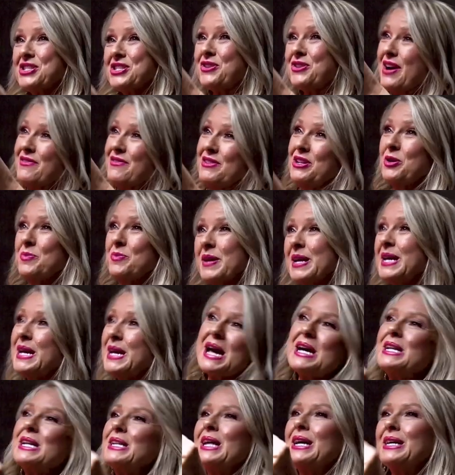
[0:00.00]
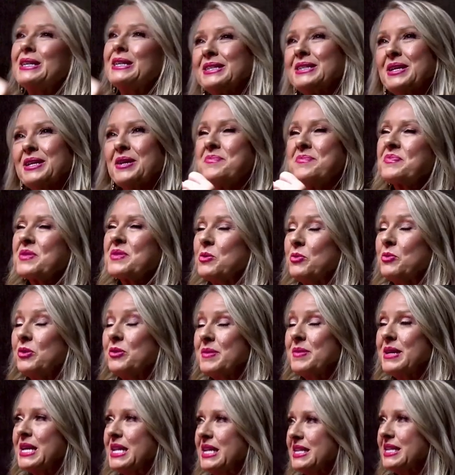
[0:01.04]
driving her pink Cadillac, you know, with
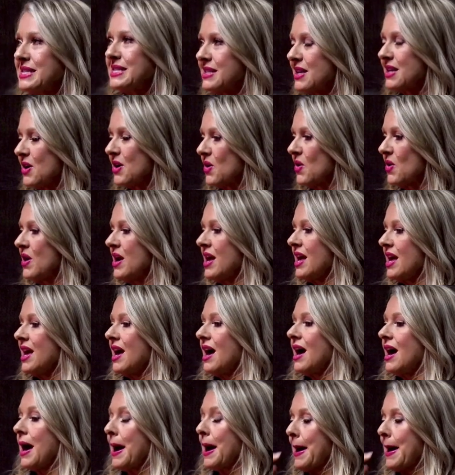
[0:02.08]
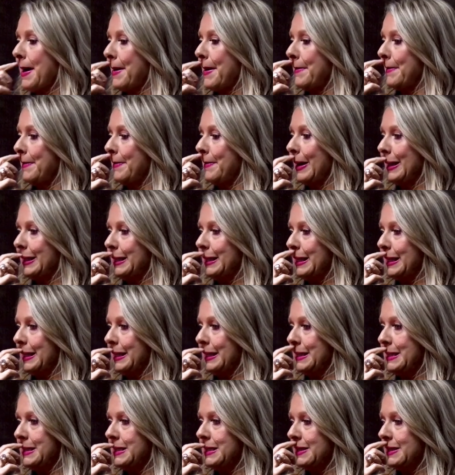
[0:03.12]
me in it. So um, by the
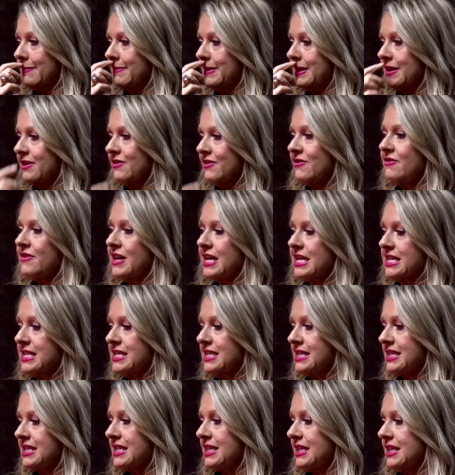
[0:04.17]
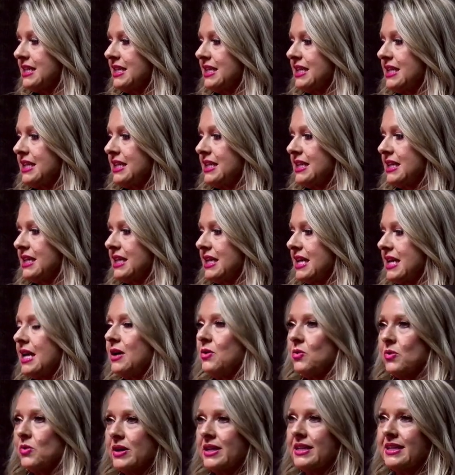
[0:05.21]
end of the event, I
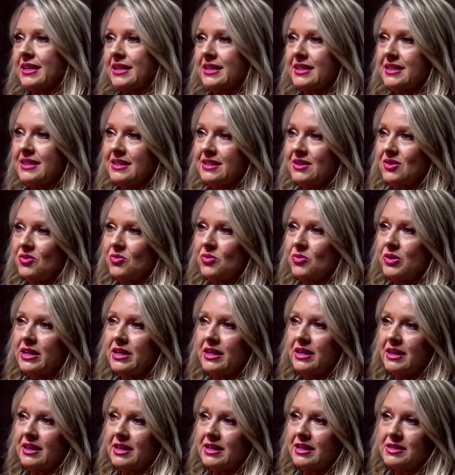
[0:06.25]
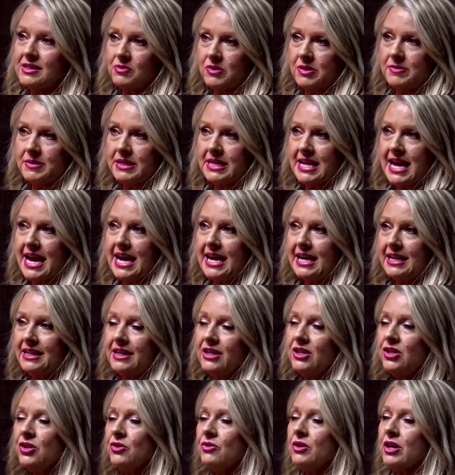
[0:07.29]
wanted what these women had.
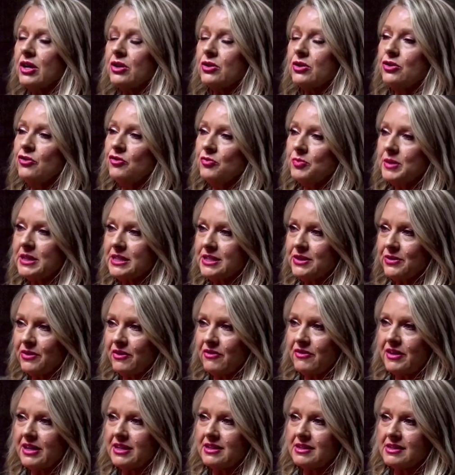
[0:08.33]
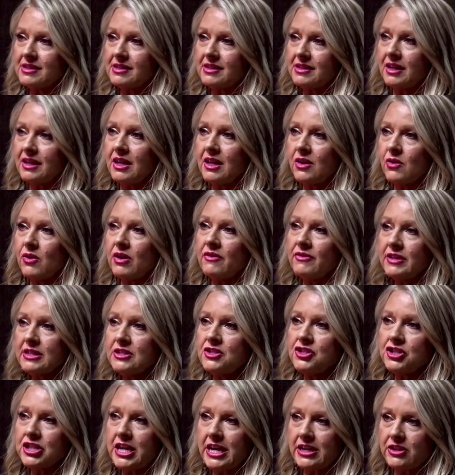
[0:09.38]
And you know, you've been to events, you know,
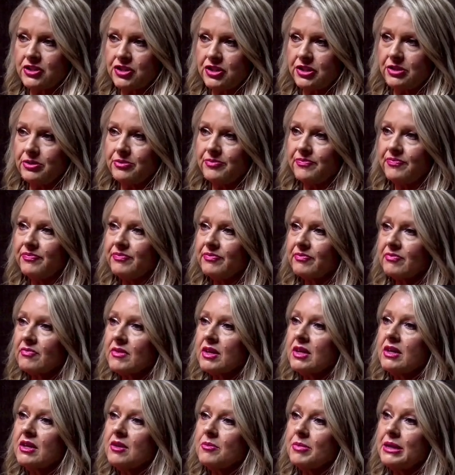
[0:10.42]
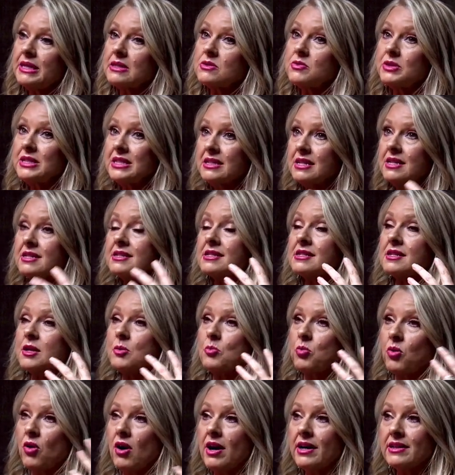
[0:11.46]
events change you. Yeah. Because what it does is
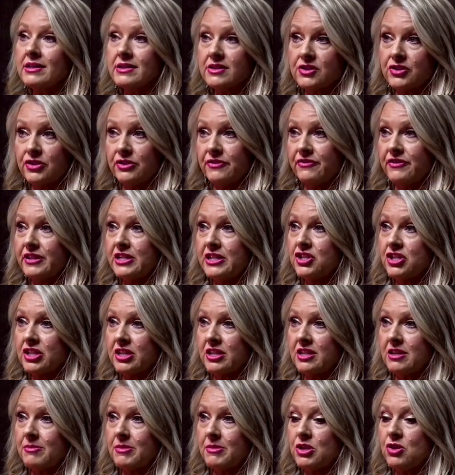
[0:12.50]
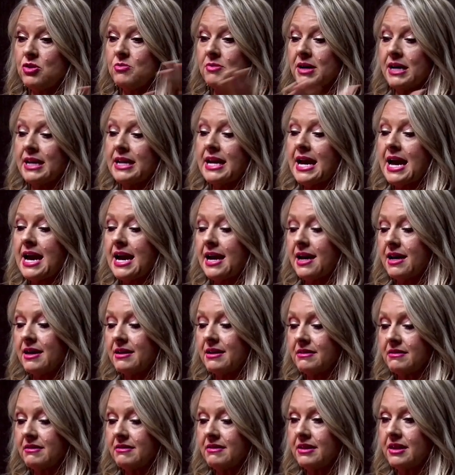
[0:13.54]
it broadens your vision. I mean, mm-hmm. you might have
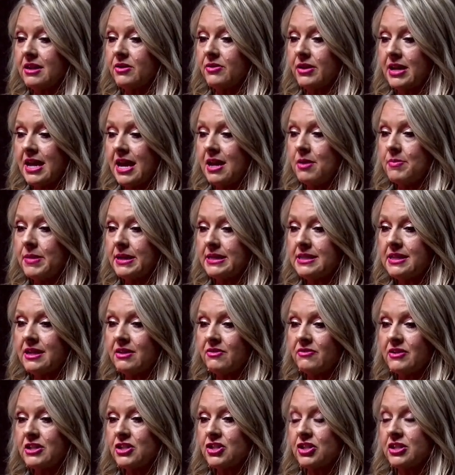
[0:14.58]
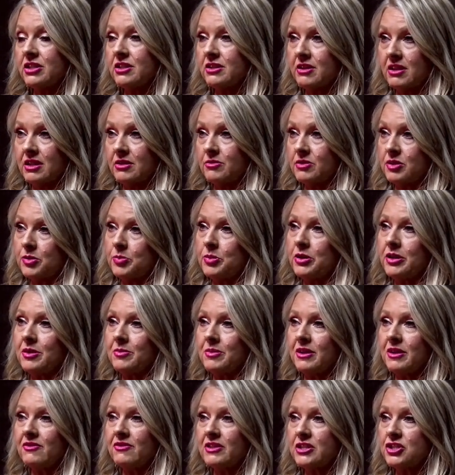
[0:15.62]
had, you know, an eight by 10 vision and thought it was a pretty
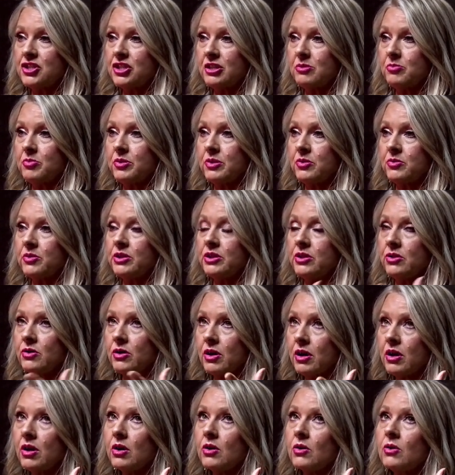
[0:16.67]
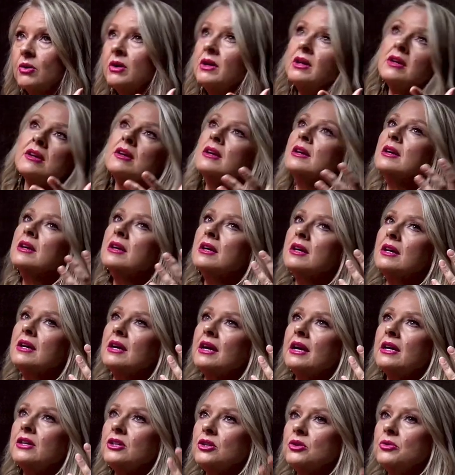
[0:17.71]
big vision. But when you go
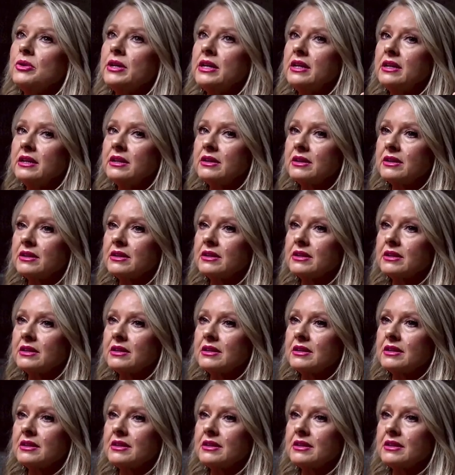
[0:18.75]
and you hear